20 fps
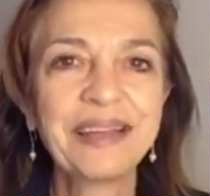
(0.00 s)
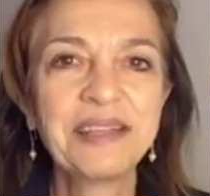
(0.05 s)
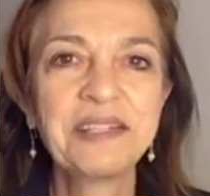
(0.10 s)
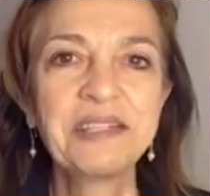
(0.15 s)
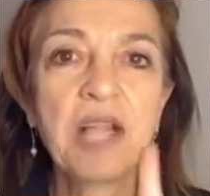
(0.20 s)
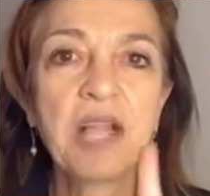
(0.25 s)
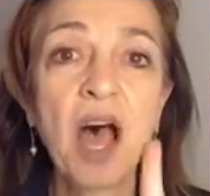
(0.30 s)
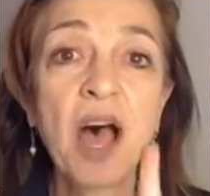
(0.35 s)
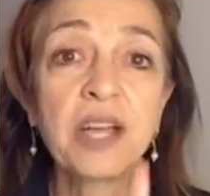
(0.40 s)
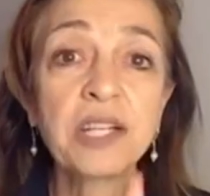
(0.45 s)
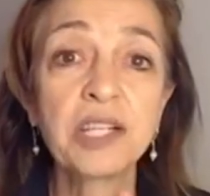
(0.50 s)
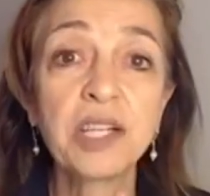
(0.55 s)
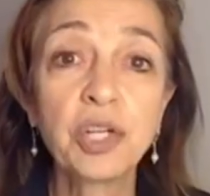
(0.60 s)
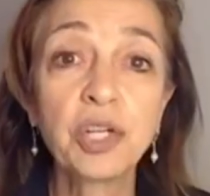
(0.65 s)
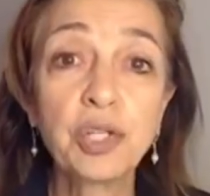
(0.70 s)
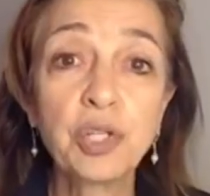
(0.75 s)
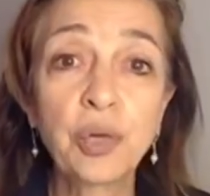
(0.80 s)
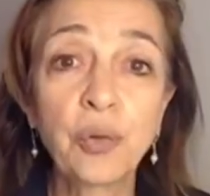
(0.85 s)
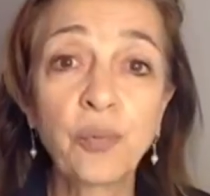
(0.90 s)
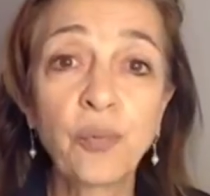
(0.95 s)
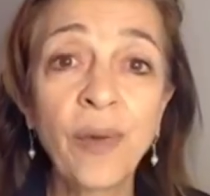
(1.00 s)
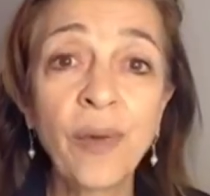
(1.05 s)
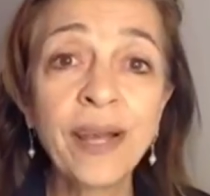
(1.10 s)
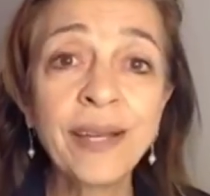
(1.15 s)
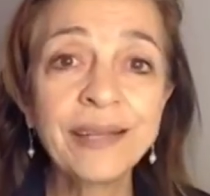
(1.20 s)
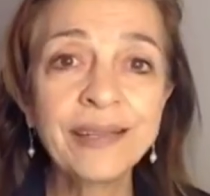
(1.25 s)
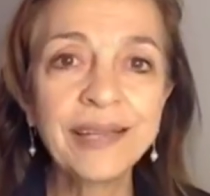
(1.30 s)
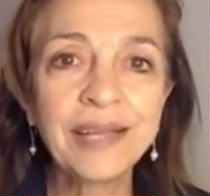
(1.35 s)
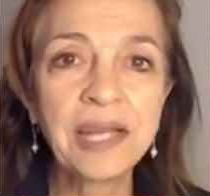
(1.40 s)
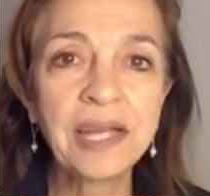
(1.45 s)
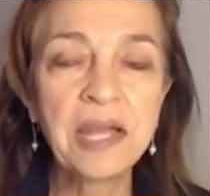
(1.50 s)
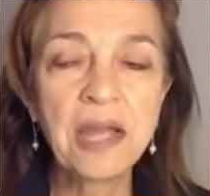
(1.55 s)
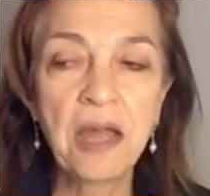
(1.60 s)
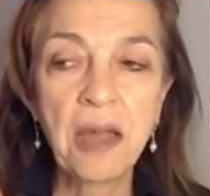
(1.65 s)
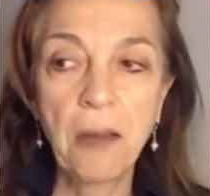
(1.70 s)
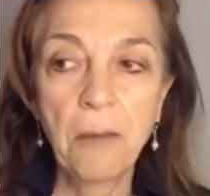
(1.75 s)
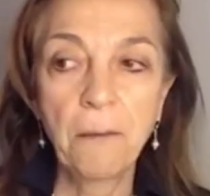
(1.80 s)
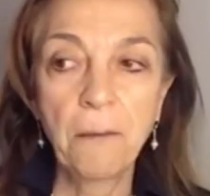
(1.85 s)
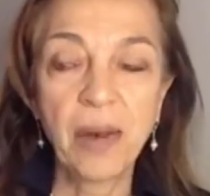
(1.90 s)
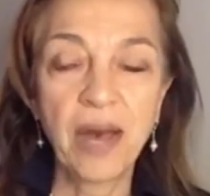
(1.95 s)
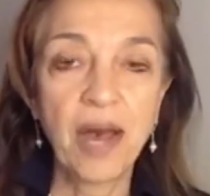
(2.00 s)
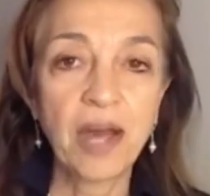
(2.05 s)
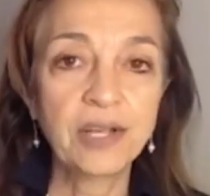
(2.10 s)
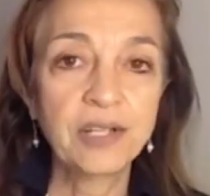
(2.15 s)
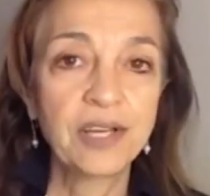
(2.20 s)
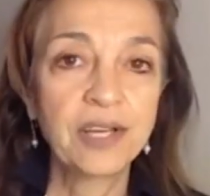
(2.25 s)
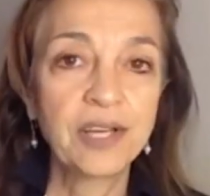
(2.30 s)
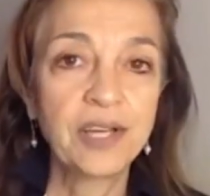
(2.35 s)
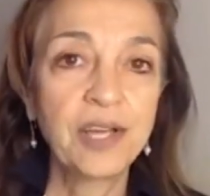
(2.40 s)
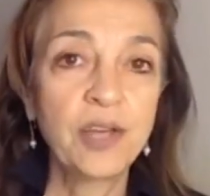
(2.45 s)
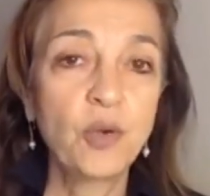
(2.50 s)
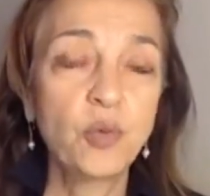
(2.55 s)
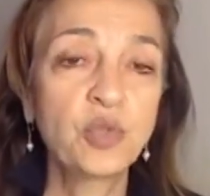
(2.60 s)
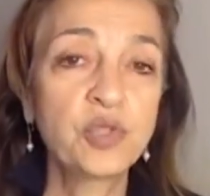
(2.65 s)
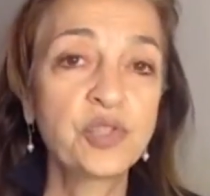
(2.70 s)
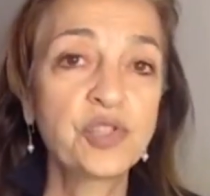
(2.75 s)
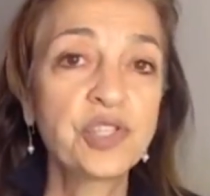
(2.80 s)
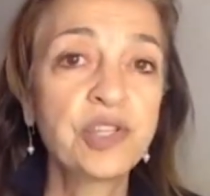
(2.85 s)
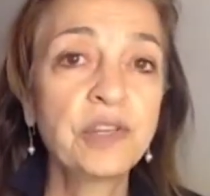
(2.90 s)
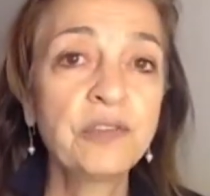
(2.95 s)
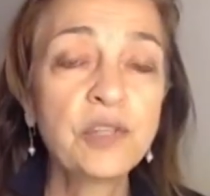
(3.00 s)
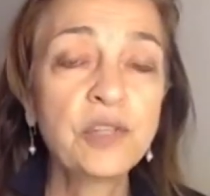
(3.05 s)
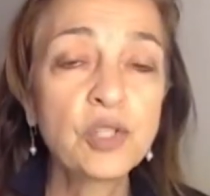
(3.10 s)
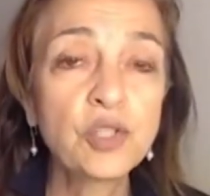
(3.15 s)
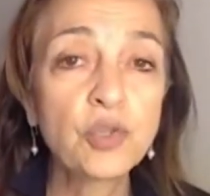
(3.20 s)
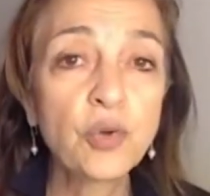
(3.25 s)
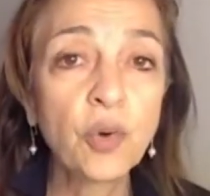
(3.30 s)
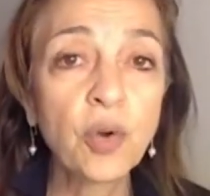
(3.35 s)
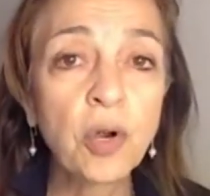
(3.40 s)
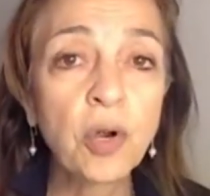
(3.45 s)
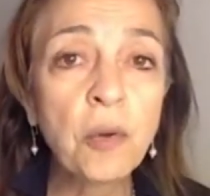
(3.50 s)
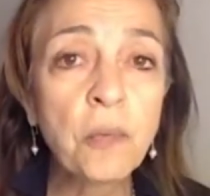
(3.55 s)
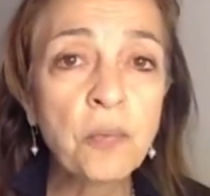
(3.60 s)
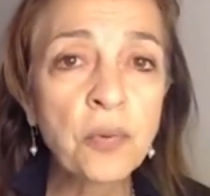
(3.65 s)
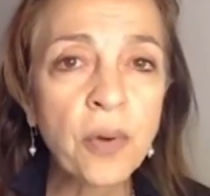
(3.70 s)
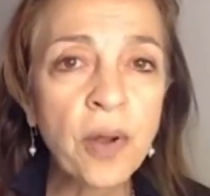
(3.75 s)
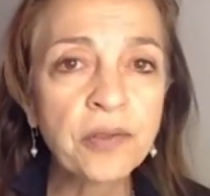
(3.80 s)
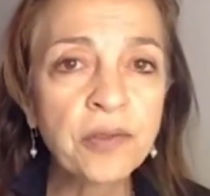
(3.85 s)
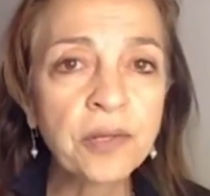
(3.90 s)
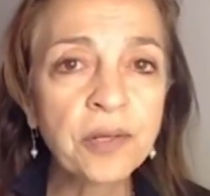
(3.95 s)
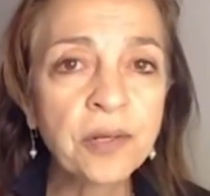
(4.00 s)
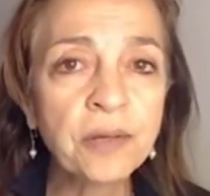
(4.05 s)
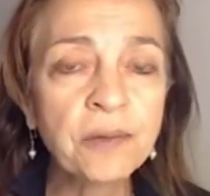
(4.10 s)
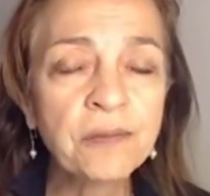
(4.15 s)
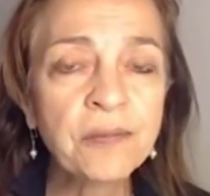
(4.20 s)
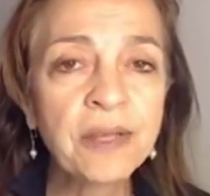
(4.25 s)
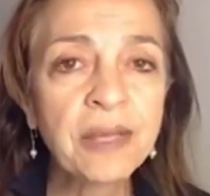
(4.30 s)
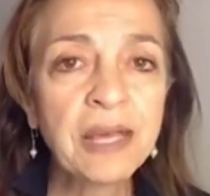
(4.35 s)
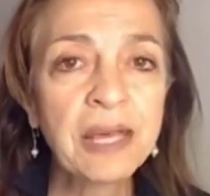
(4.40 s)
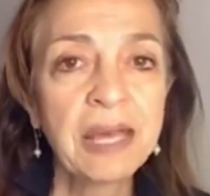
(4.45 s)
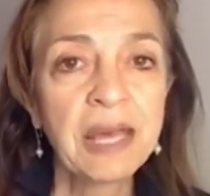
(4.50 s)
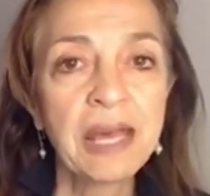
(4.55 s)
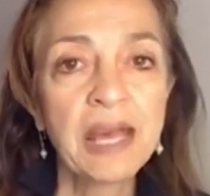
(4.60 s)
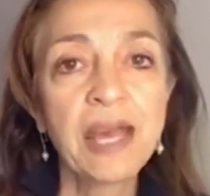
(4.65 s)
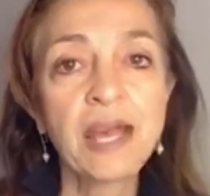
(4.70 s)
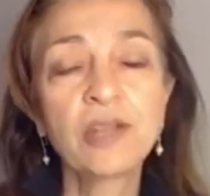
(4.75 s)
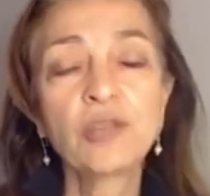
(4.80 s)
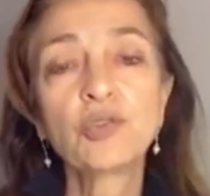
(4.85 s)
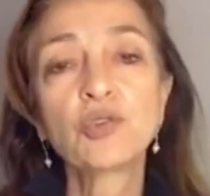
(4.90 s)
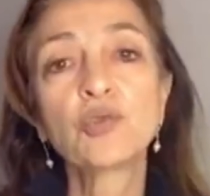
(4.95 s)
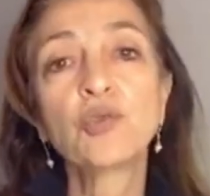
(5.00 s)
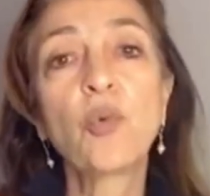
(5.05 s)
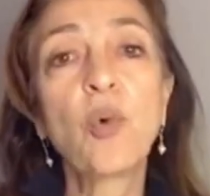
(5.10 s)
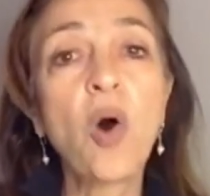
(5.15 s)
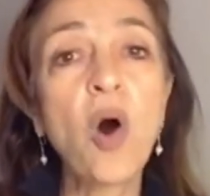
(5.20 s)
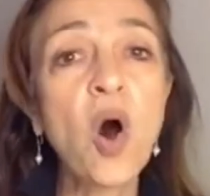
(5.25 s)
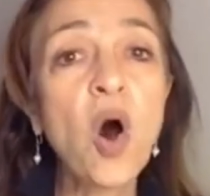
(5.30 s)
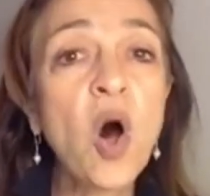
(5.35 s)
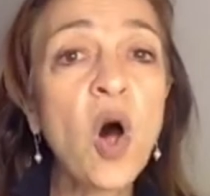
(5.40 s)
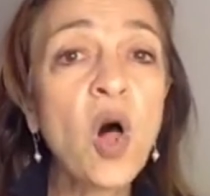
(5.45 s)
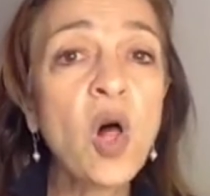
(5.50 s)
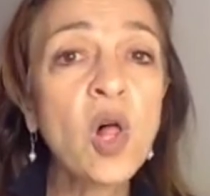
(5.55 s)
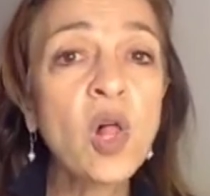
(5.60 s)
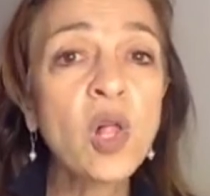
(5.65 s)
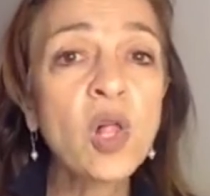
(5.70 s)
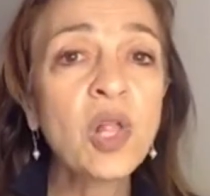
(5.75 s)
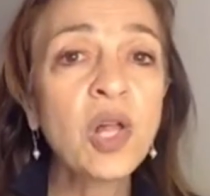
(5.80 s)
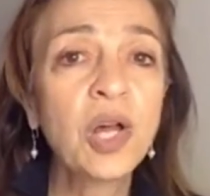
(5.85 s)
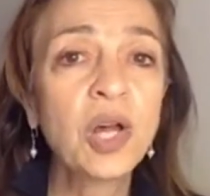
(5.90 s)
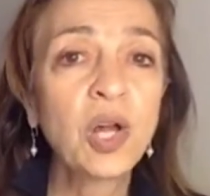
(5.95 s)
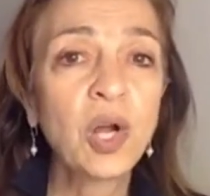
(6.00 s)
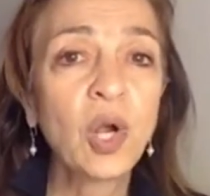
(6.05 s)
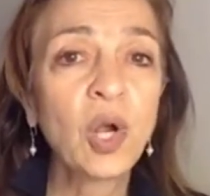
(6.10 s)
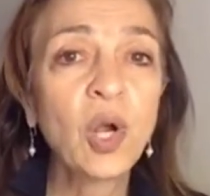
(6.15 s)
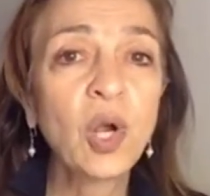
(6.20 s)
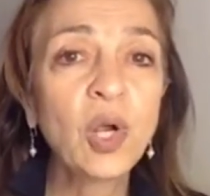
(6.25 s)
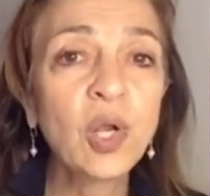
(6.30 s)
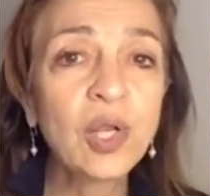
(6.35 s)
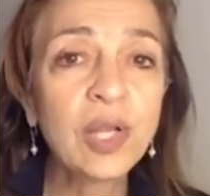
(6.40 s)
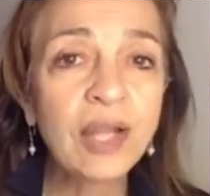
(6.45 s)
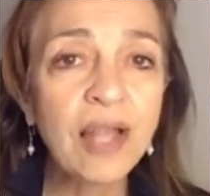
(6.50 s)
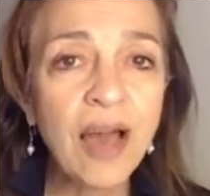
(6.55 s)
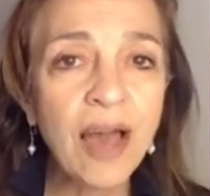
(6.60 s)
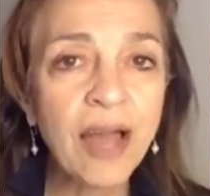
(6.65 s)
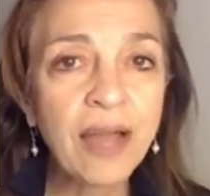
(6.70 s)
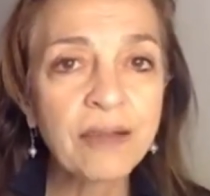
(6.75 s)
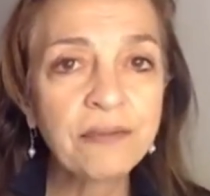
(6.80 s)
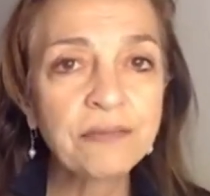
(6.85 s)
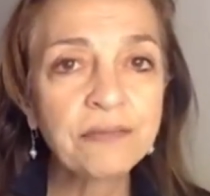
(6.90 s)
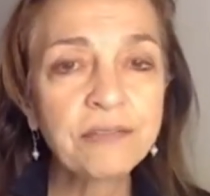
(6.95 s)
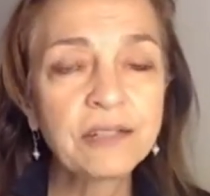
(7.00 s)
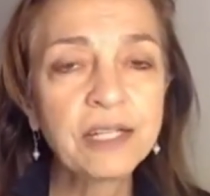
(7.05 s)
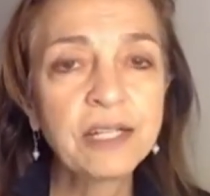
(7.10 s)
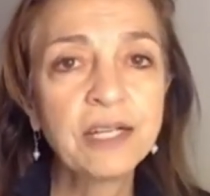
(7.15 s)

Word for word: not directly, but it was given to her brother, and through all her life,